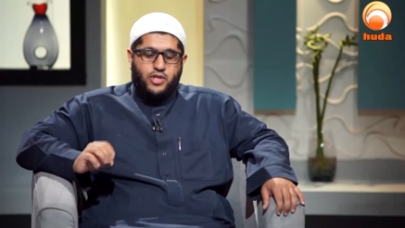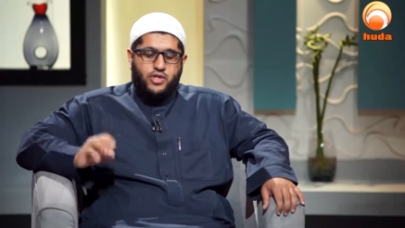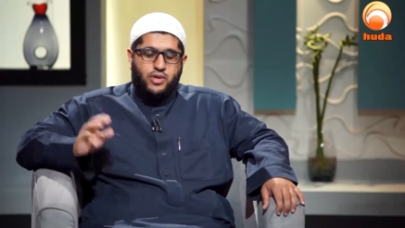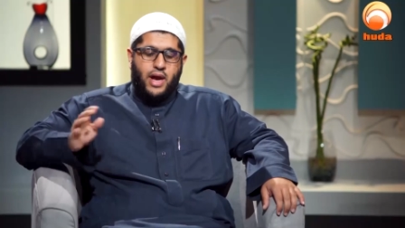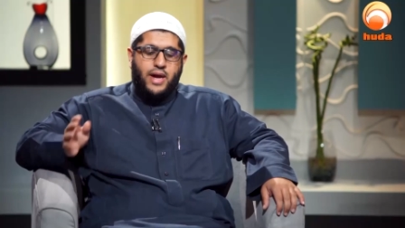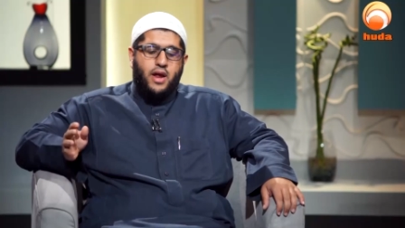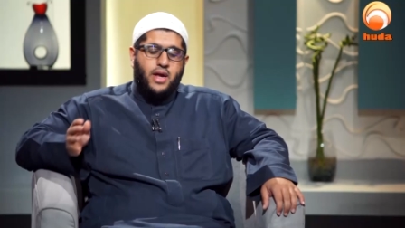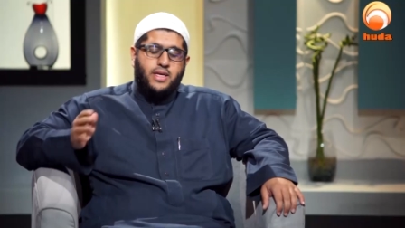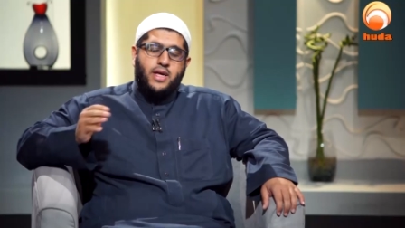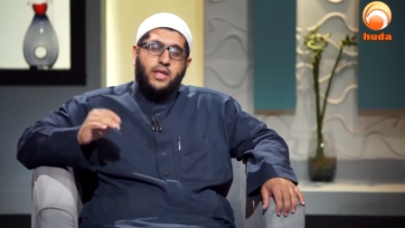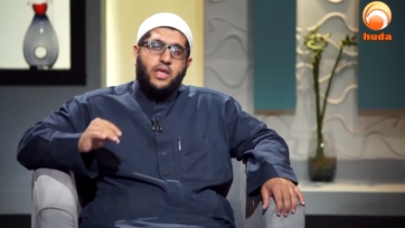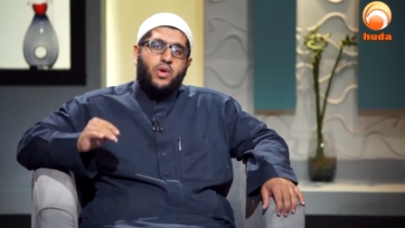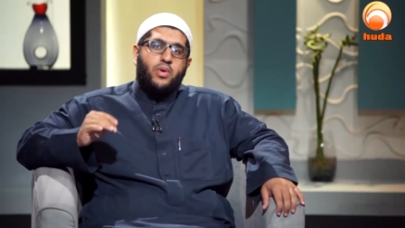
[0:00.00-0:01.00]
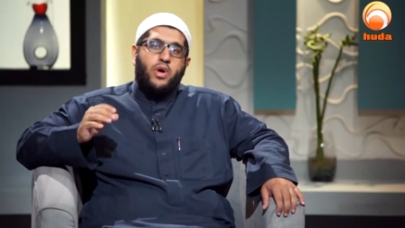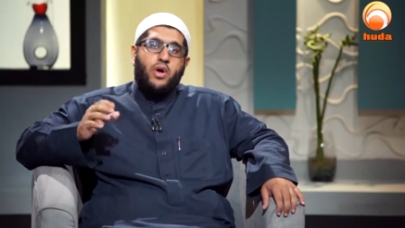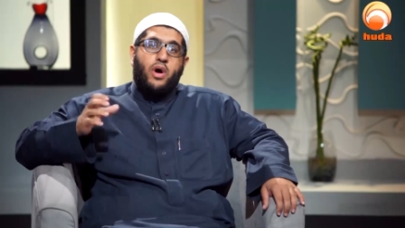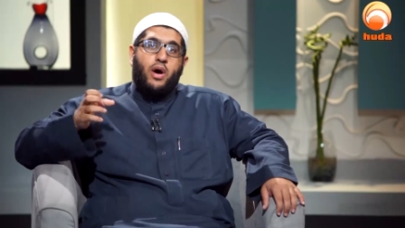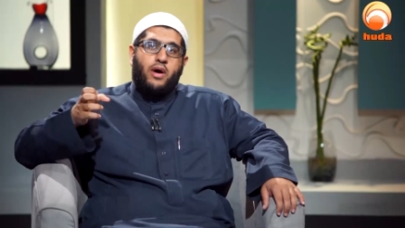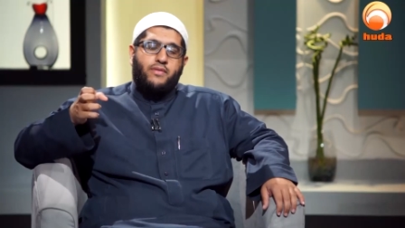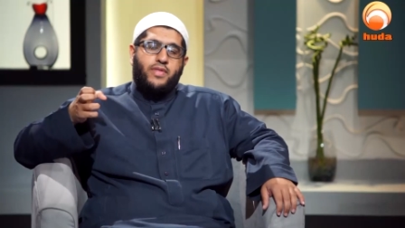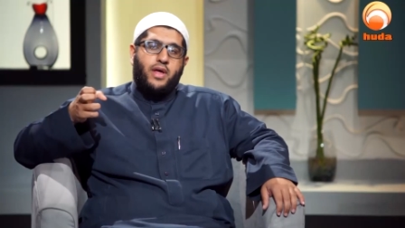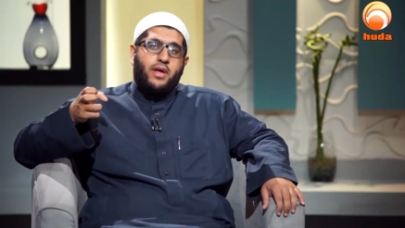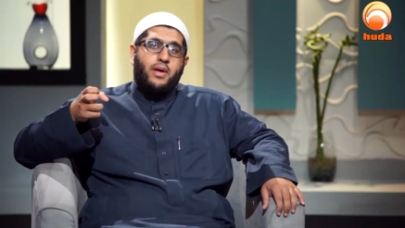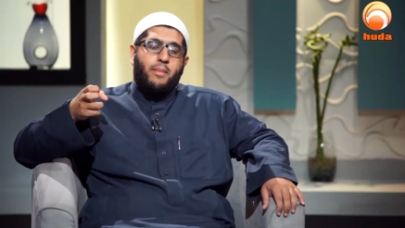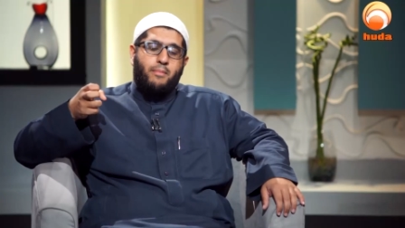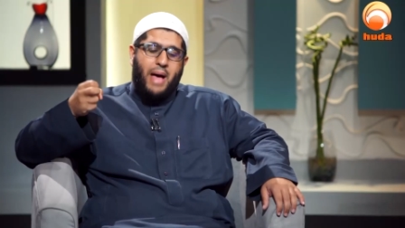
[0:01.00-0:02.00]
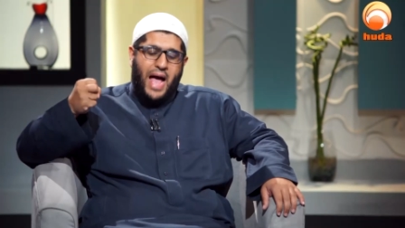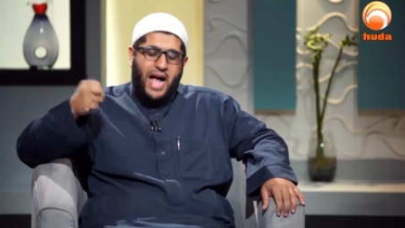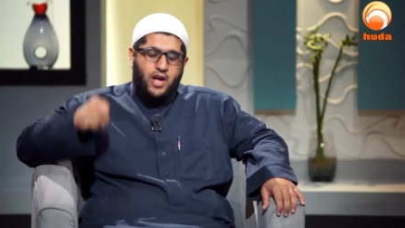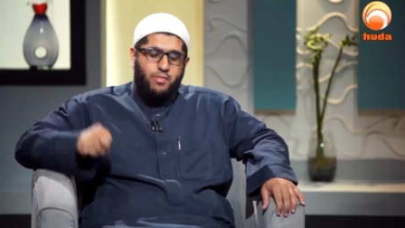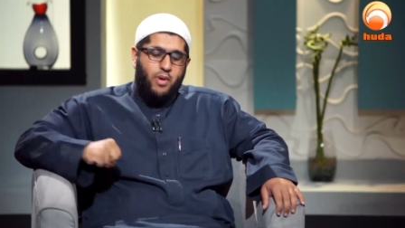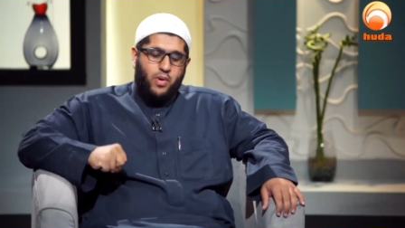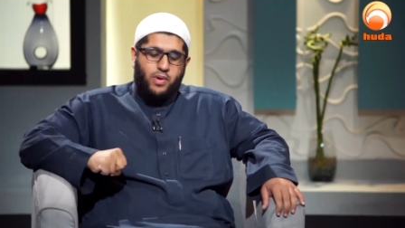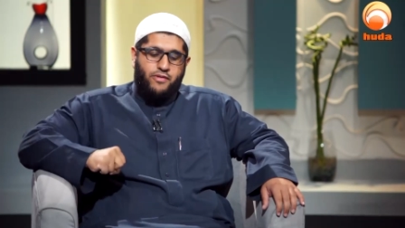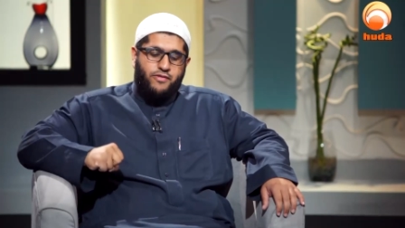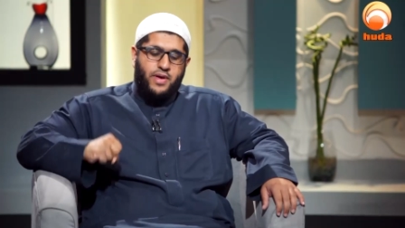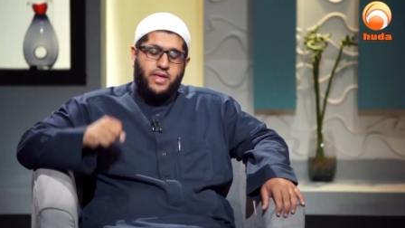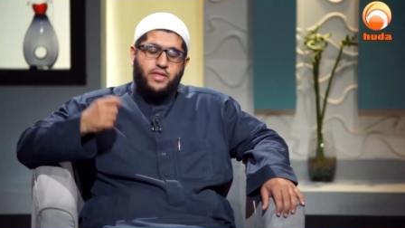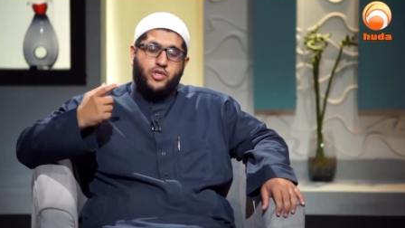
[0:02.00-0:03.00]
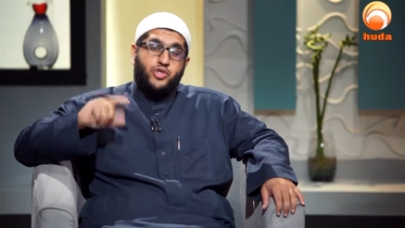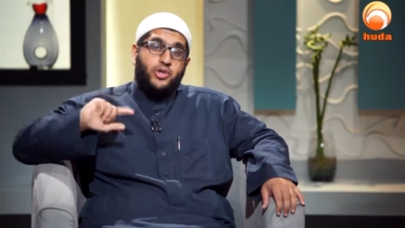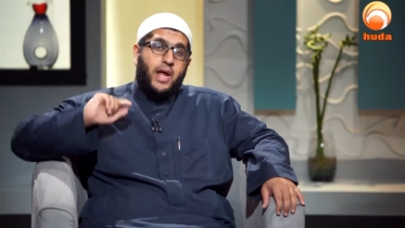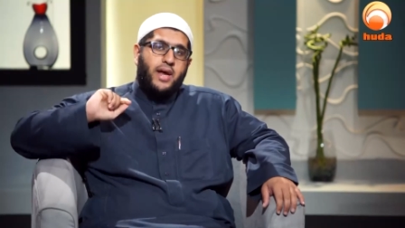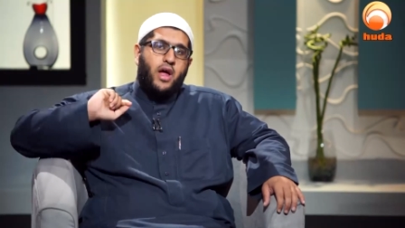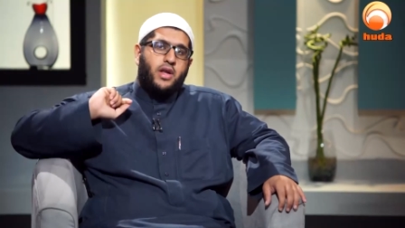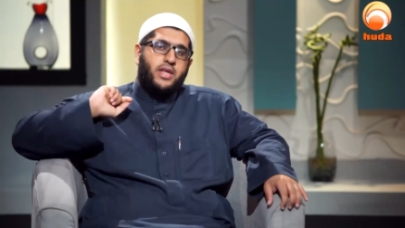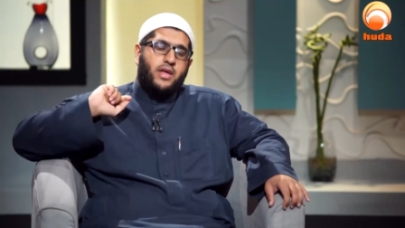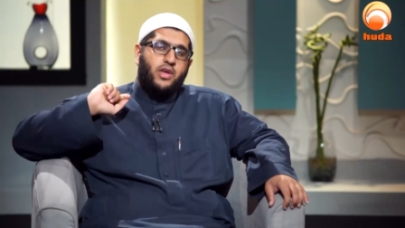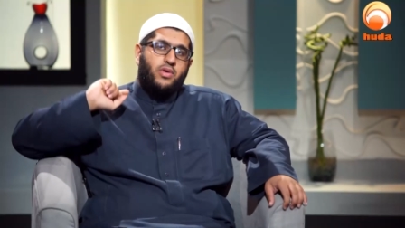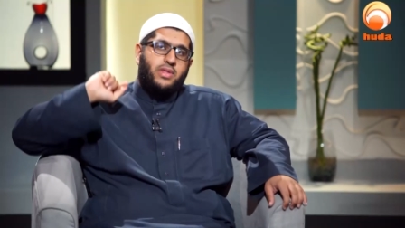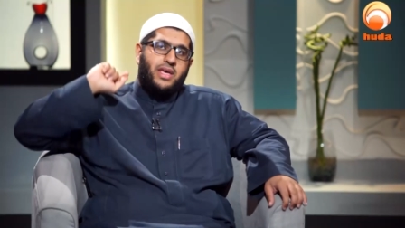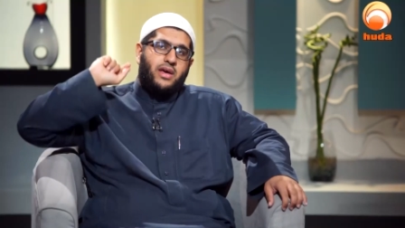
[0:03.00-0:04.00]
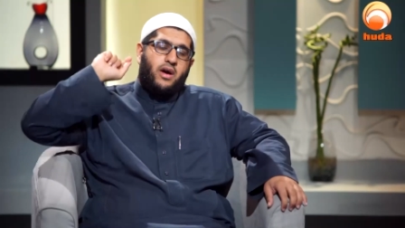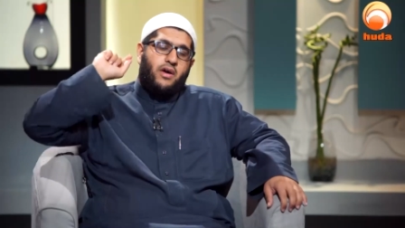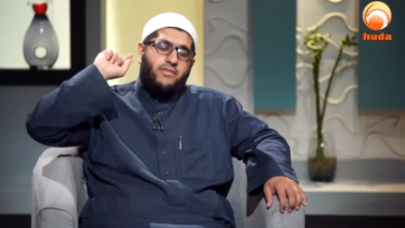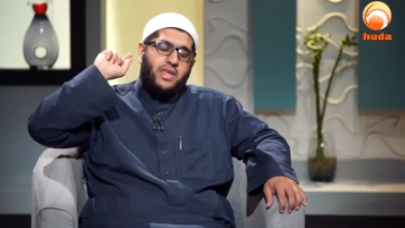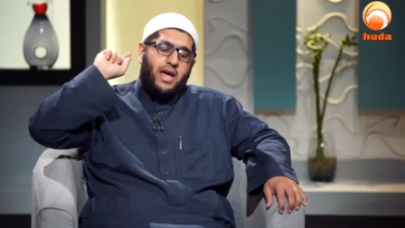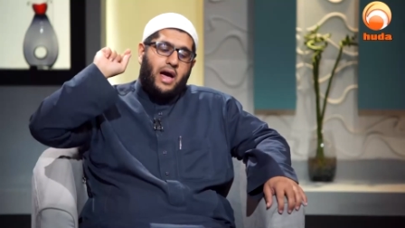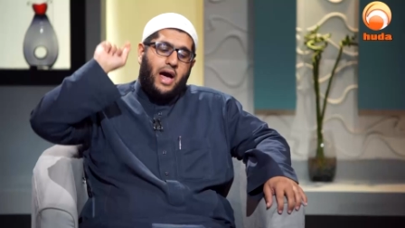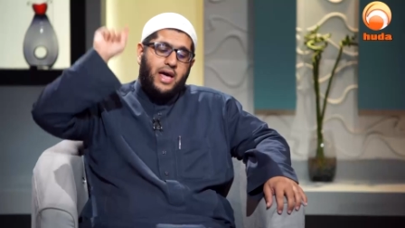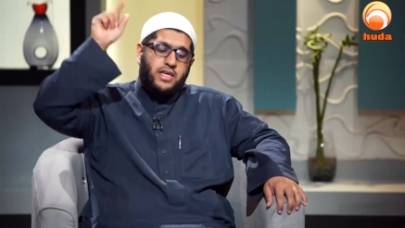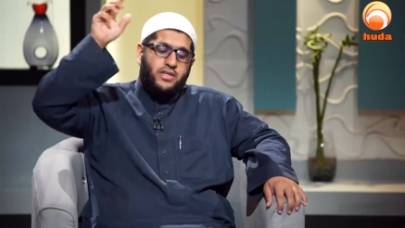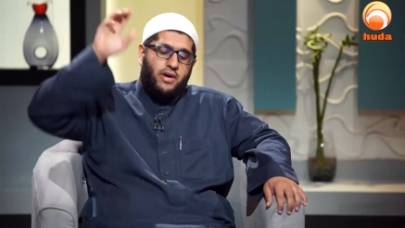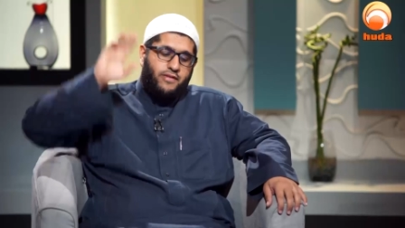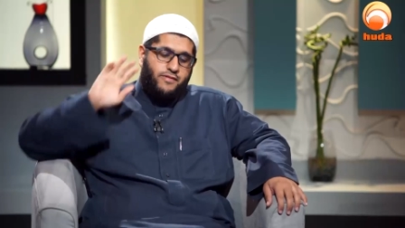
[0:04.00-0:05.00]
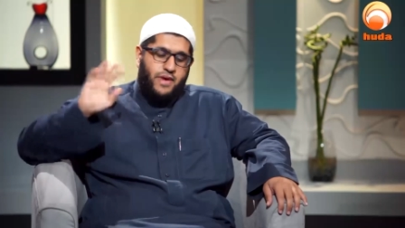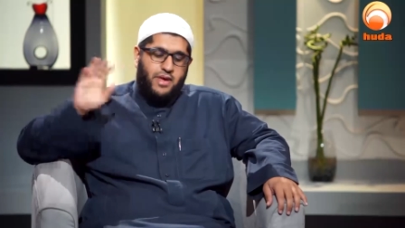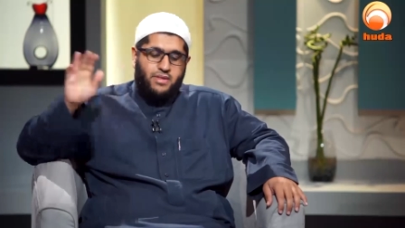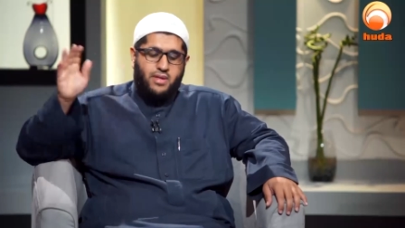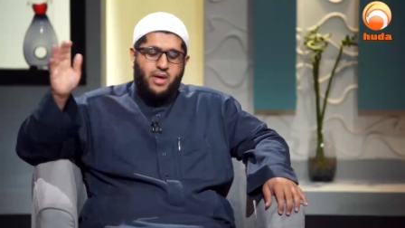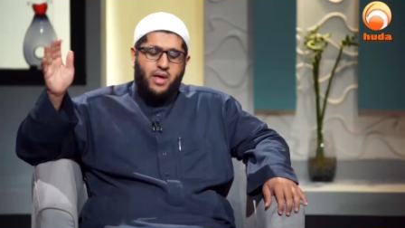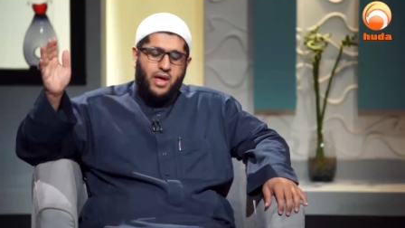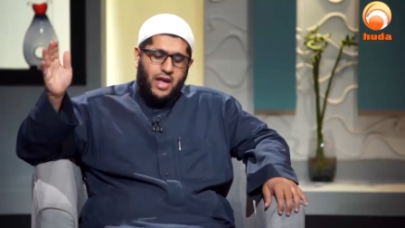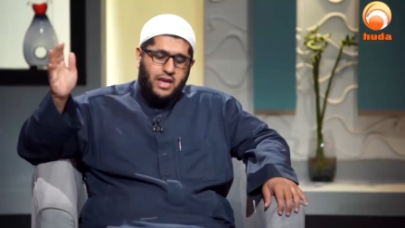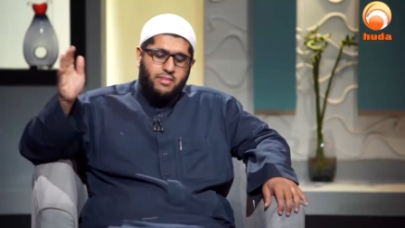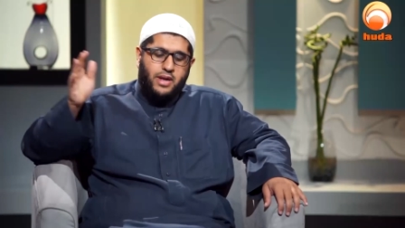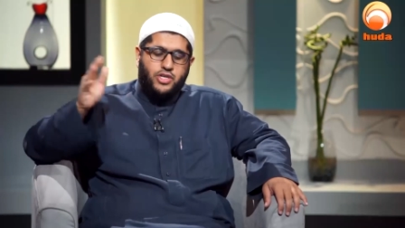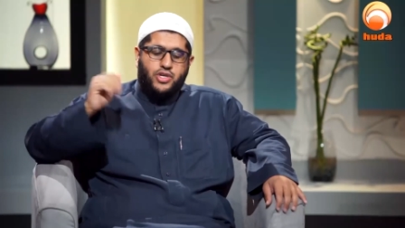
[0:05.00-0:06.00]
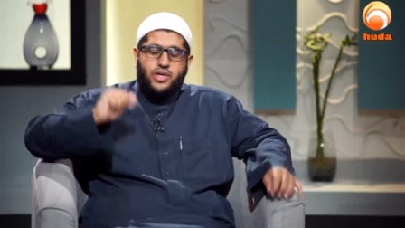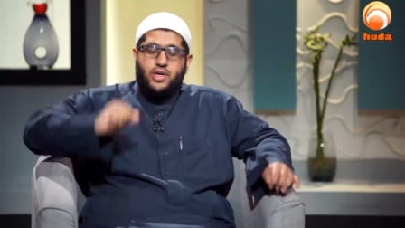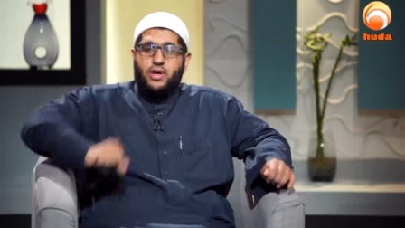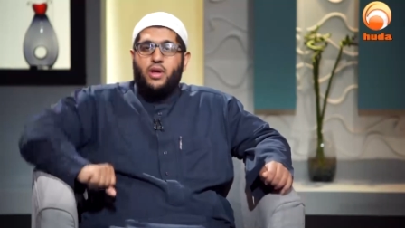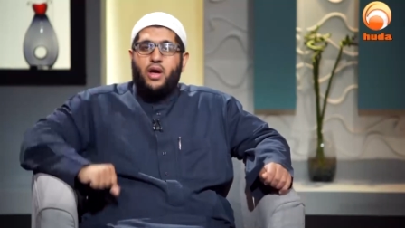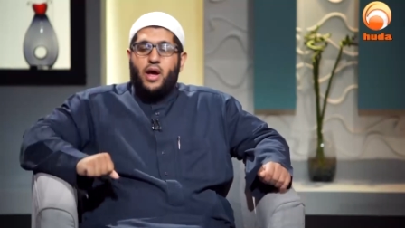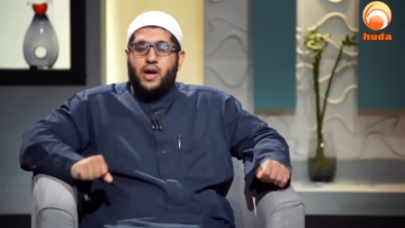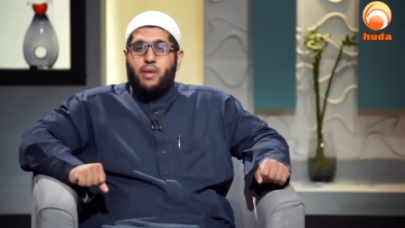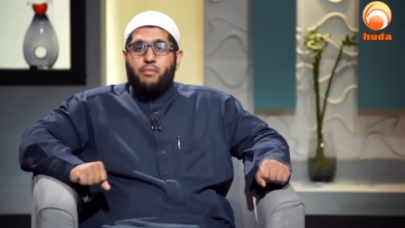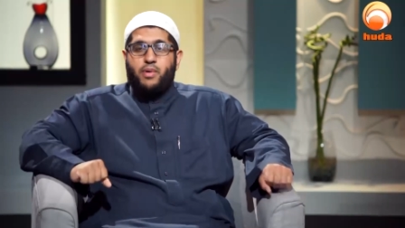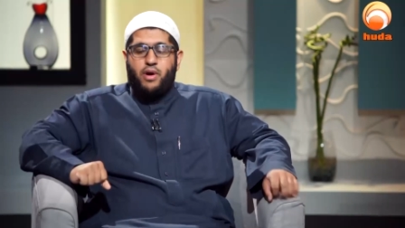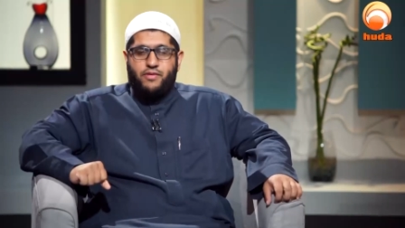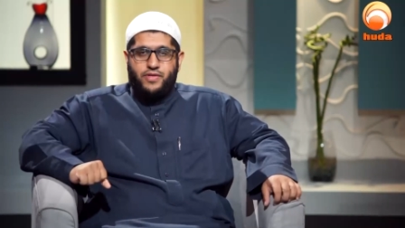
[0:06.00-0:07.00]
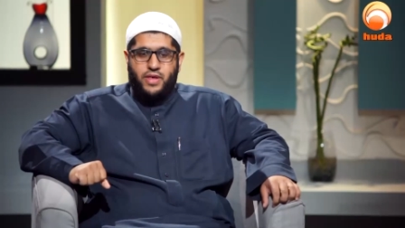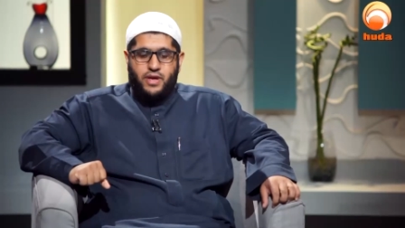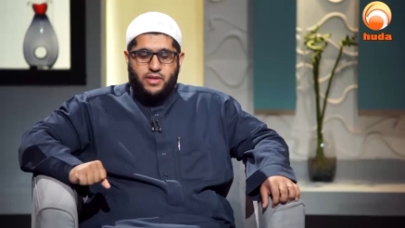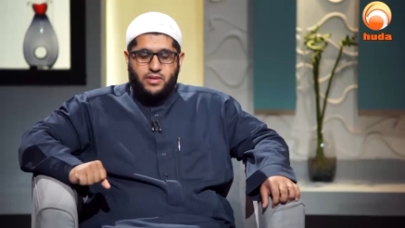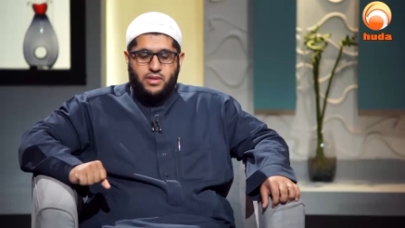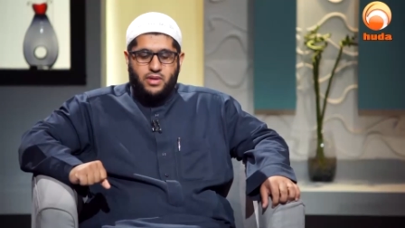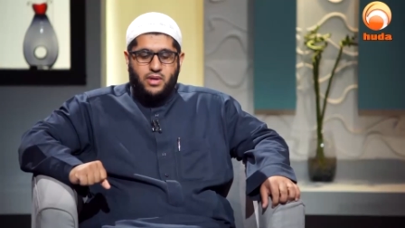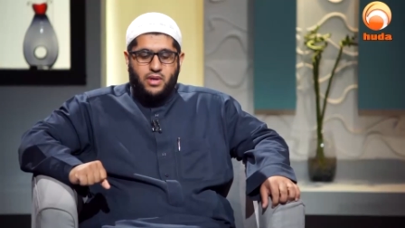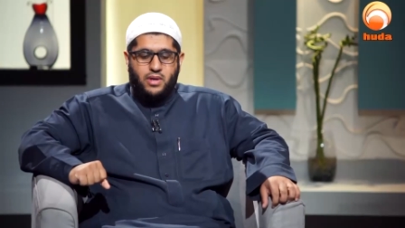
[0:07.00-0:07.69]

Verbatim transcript: Should I not tell you of the backbone of faith? Should I not tell you of the height of faith? And he mentioned a number of things.